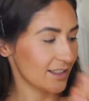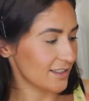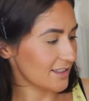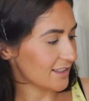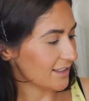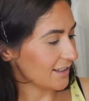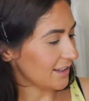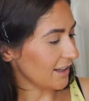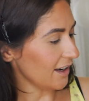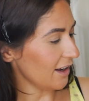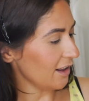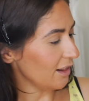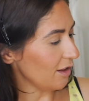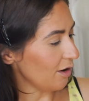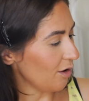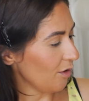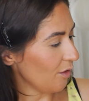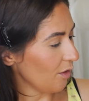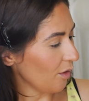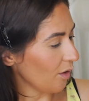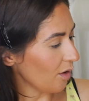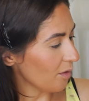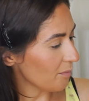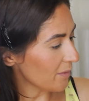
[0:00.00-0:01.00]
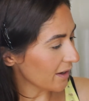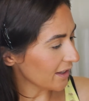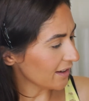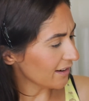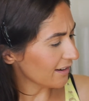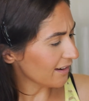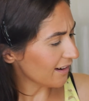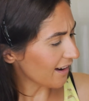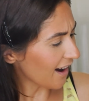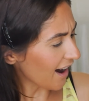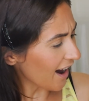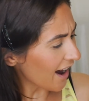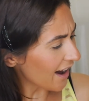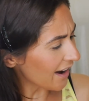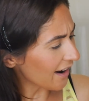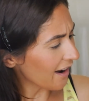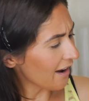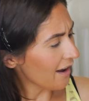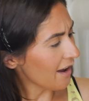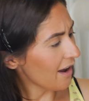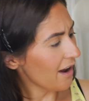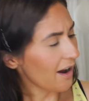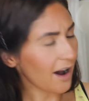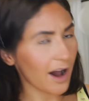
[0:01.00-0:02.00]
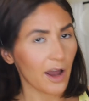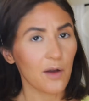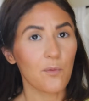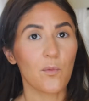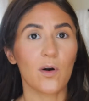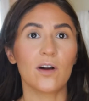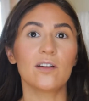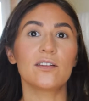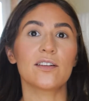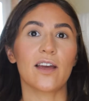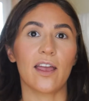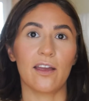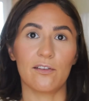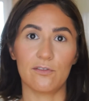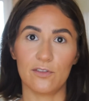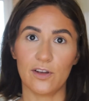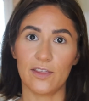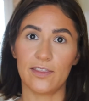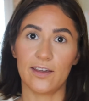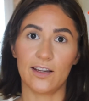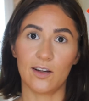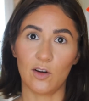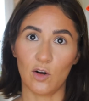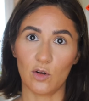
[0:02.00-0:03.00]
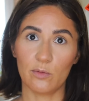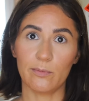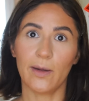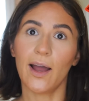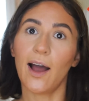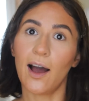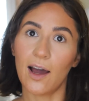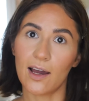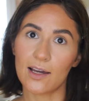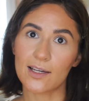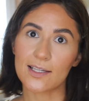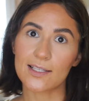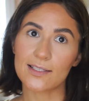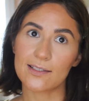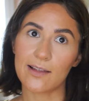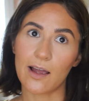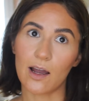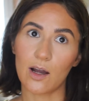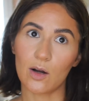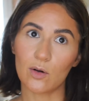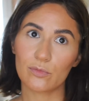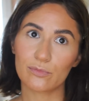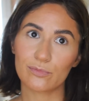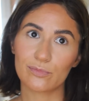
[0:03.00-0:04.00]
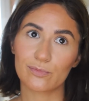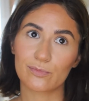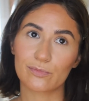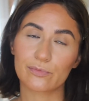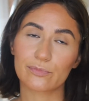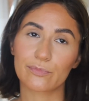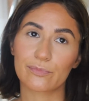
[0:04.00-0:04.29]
This yellow, oh my god. I want everything on my eyes now.